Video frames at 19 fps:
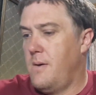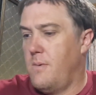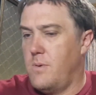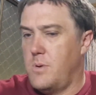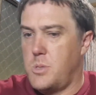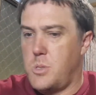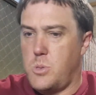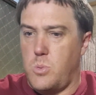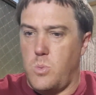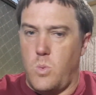
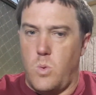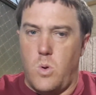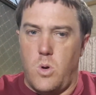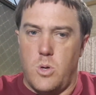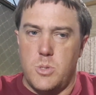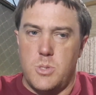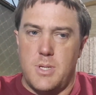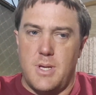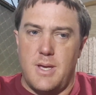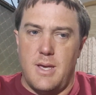which
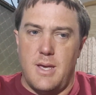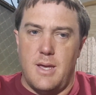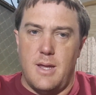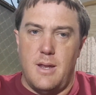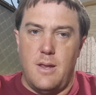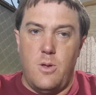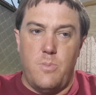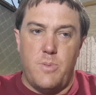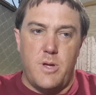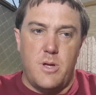was a
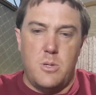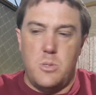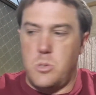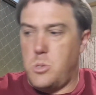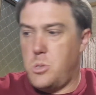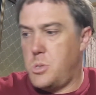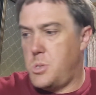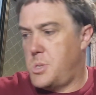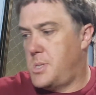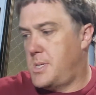little bit
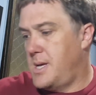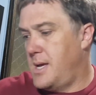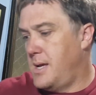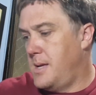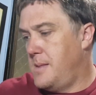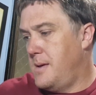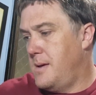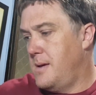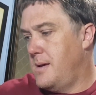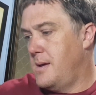
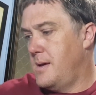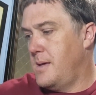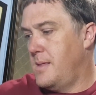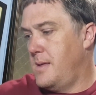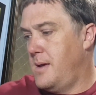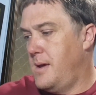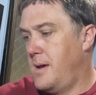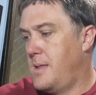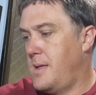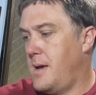interesting. And
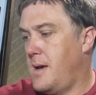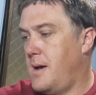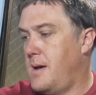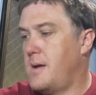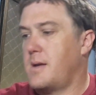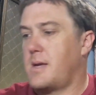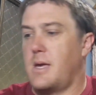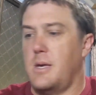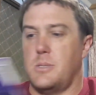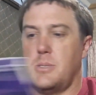
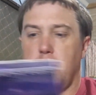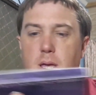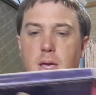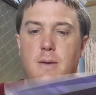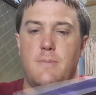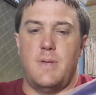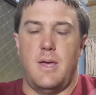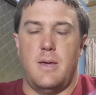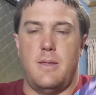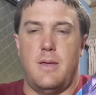then Cousin
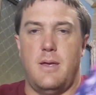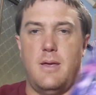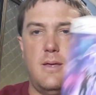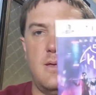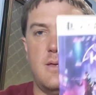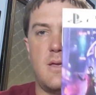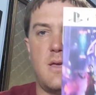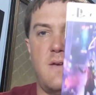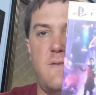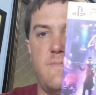came down
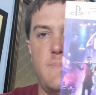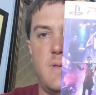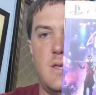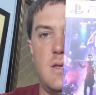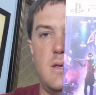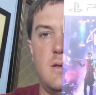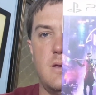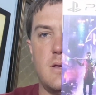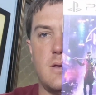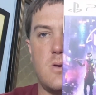and gave
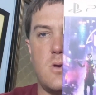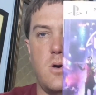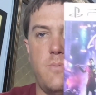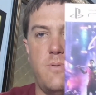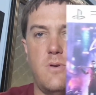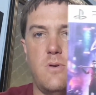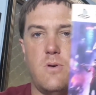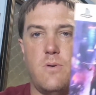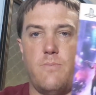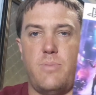me a
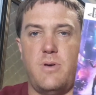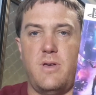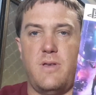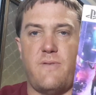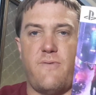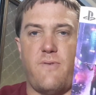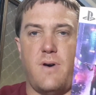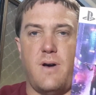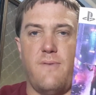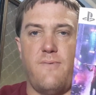copy on
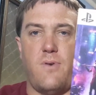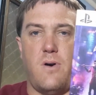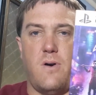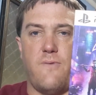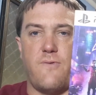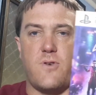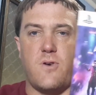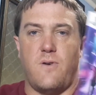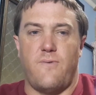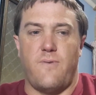PS5
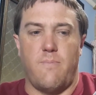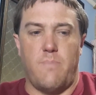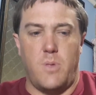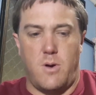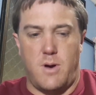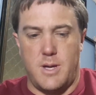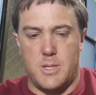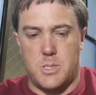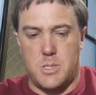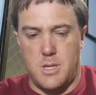of Gotham
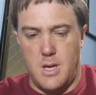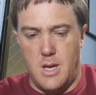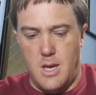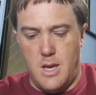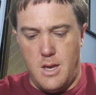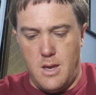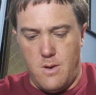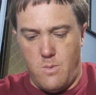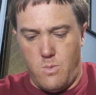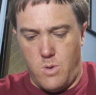Knights,
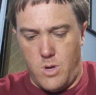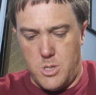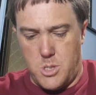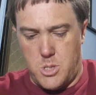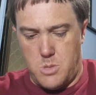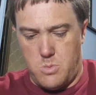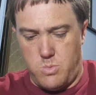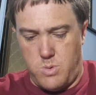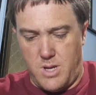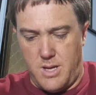
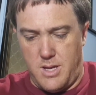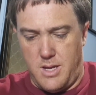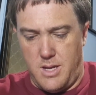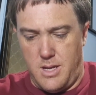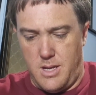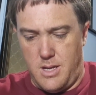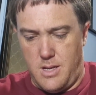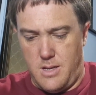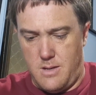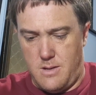which
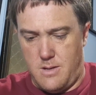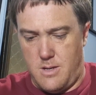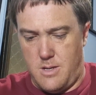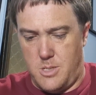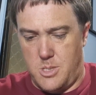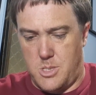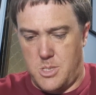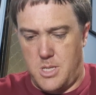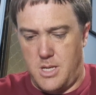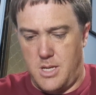
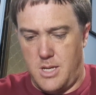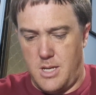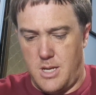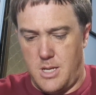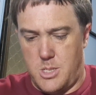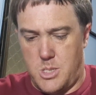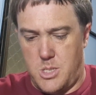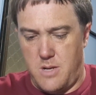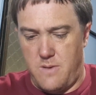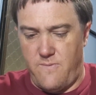is the
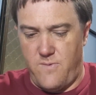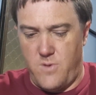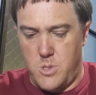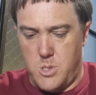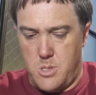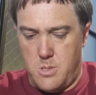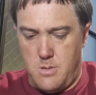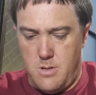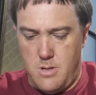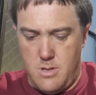tin
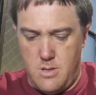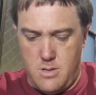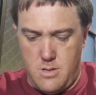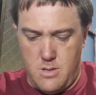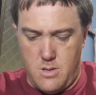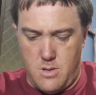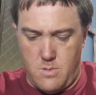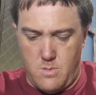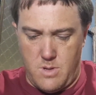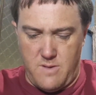version.
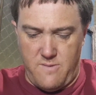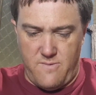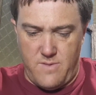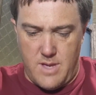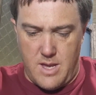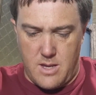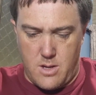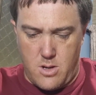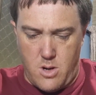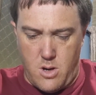I'll leave
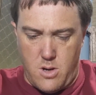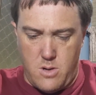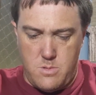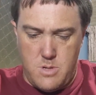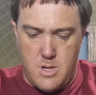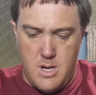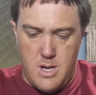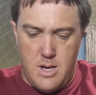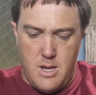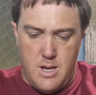that
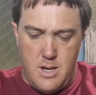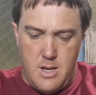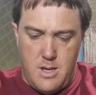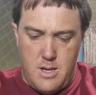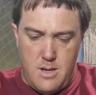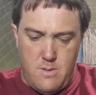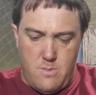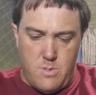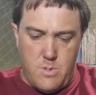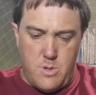code.
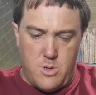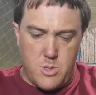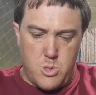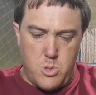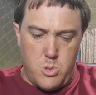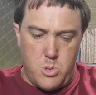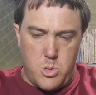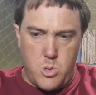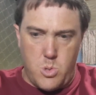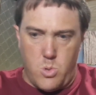I'm not
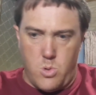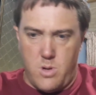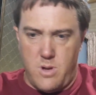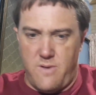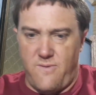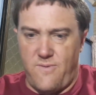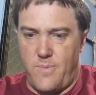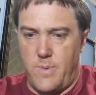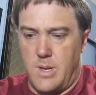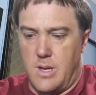too sure
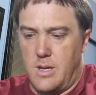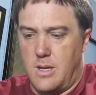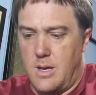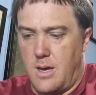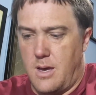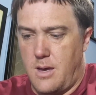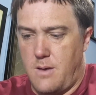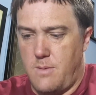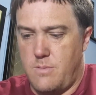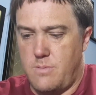if the
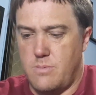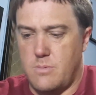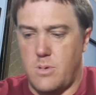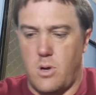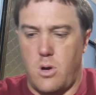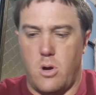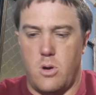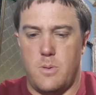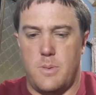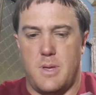
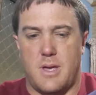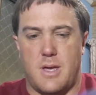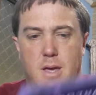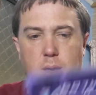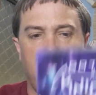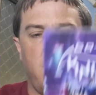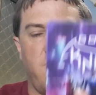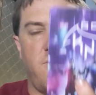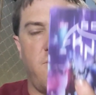code that came